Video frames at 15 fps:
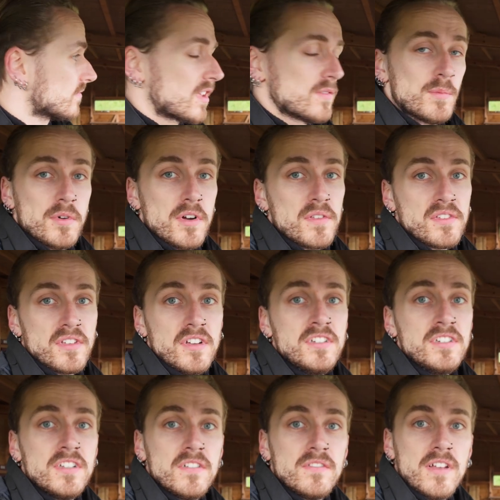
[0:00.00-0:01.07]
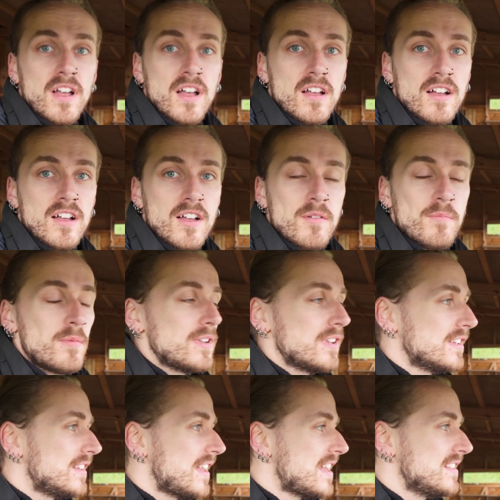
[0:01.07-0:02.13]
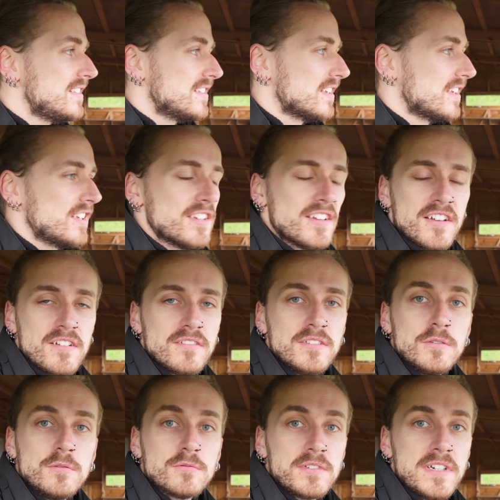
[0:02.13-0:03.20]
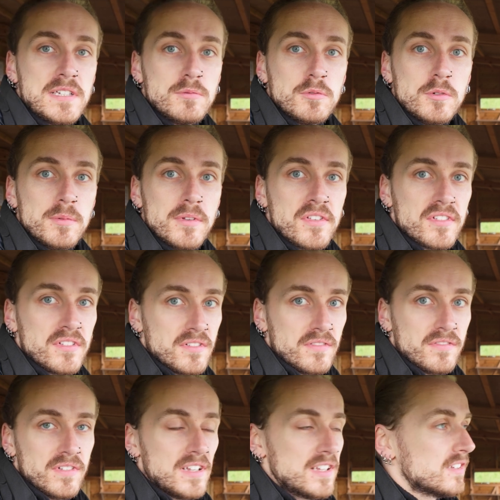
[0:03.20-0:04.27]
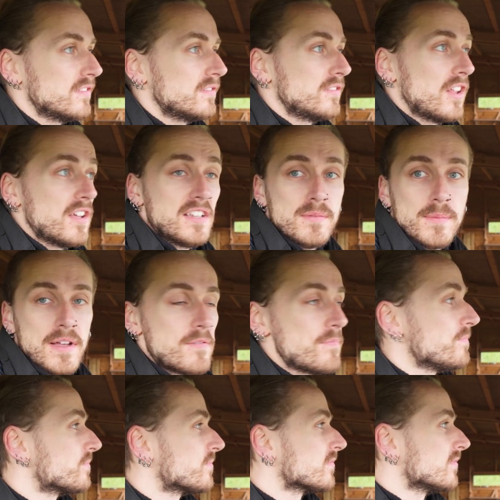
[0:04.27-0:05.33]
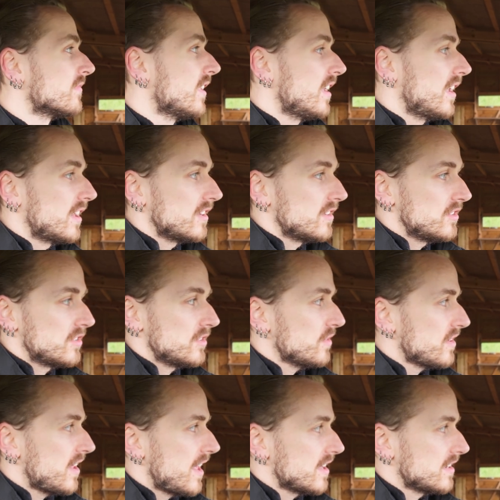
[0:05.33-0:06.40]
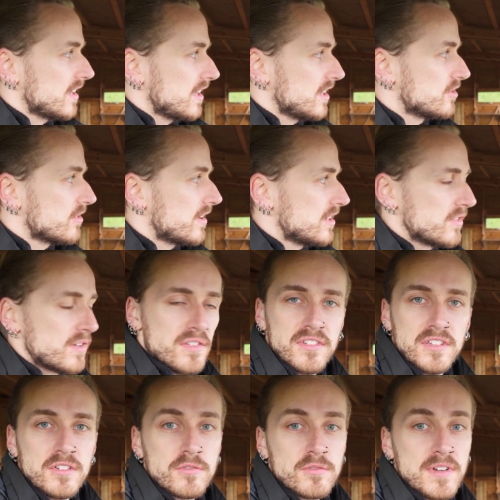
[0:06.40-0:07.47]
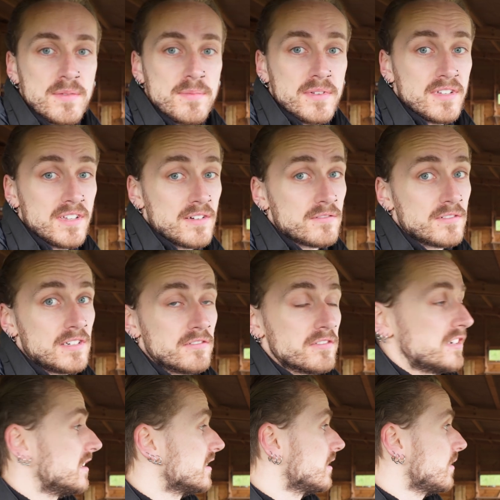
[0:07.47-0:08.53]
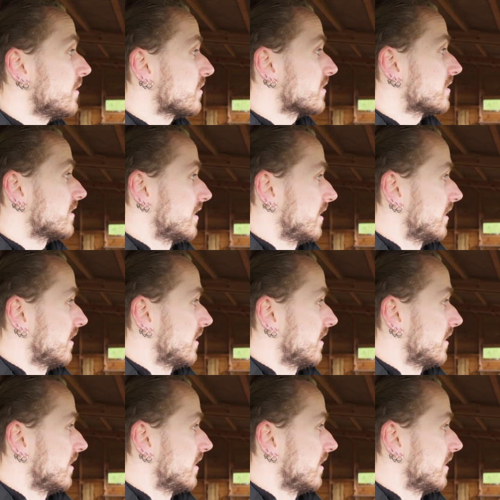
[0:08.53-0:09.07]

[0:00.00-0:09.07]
on the bright side, there are plenty of little reed warblers flying about. And I just had a great crested grebe get really, really close.